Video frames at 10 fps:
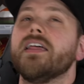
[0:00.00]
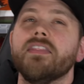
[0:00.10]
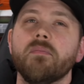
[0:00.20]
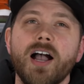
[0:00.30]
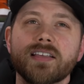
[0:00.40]
on,
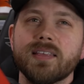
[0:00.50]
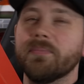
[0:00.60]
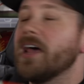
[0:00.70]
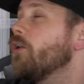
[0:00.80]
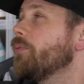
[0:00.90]
the box, I'm
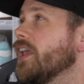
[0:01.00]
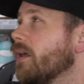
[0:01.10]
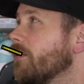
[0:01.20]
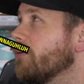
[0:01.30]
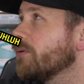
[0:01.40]
not opening it
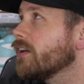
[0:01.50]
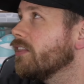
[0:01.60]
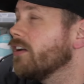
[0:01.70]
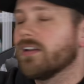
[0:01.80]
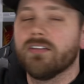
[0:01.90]
up. I don't want to
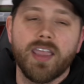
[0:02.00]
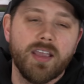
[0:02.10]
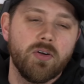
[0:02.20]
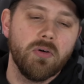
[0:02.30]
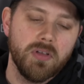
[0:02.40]
look. Okay,
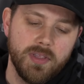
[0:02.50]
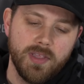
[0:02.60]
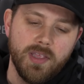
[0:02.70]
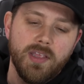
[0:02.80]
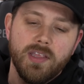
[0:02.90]
cool.
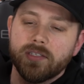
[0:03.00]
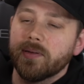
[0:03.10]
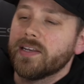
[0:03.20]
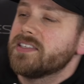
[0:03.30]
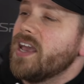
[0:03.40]
So
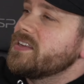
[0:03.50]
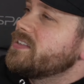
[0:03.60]
we got a size